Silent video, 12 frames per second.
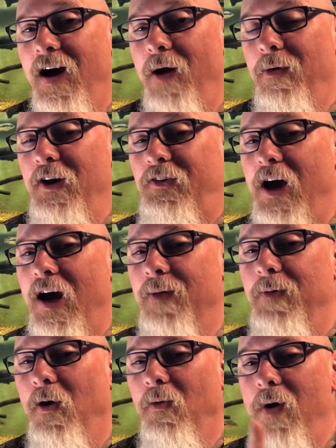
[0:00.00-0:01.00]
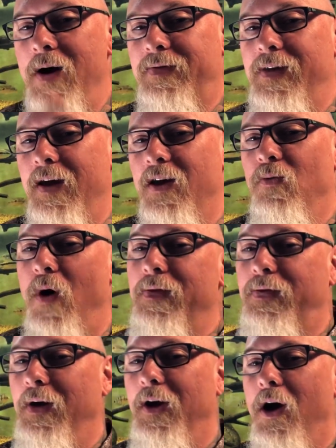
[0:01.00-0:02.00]
I want to talk about one thing and one
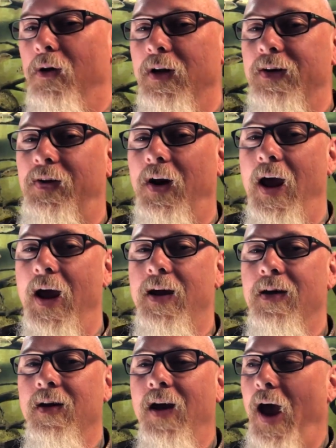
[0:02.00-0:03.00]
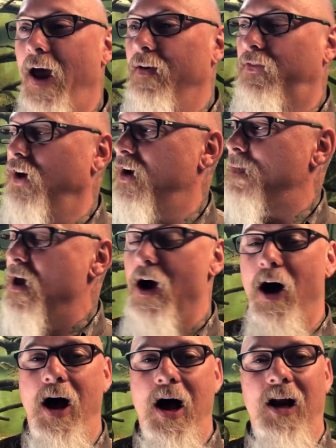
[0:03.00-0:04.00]
thing only today, and it's going to be
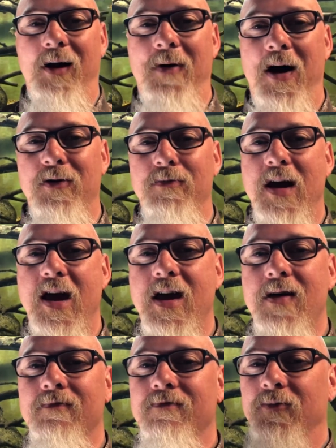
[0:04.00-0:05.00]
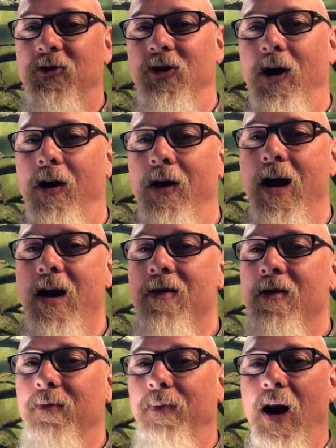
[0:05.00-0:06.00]
all about me, sorry,
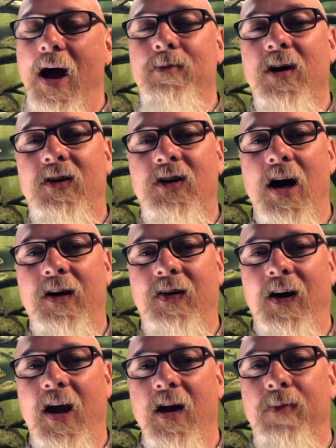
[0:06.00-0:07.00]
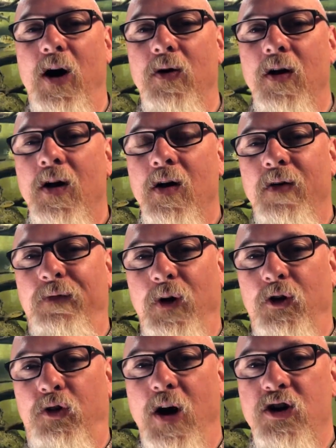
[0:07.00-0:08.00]
but I'm going to talk today about
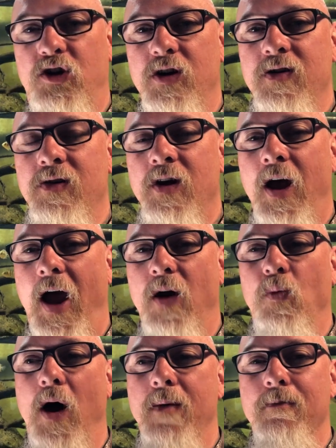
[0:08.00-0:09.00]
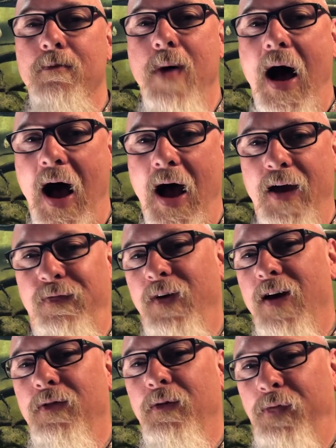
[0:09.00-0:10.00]
filtration and what my
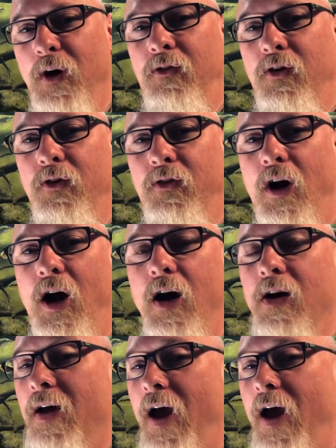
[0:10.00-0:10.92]
favorite filters are